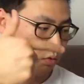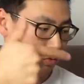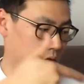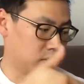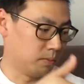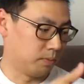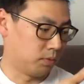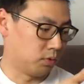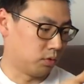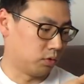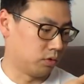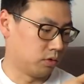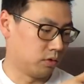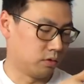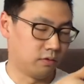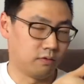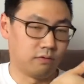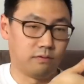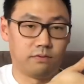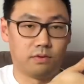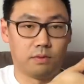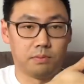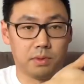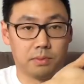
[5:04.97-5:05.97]
through the board
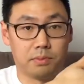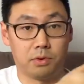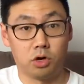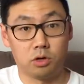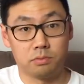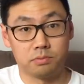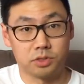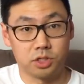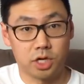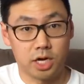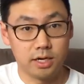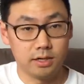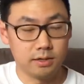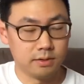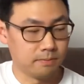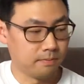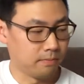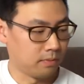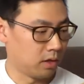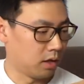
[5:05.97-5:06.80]
from the bottom side.